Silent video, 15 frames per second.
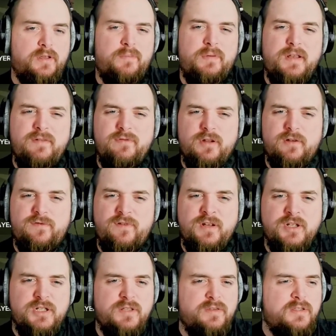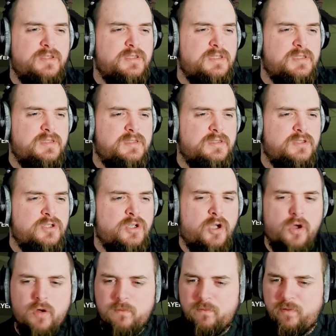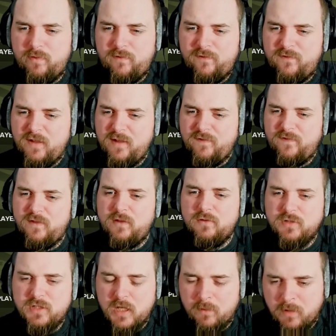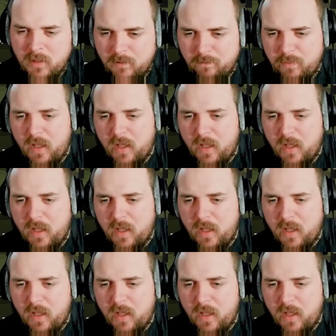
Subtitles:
I believe we got to finish in the top 50 or something.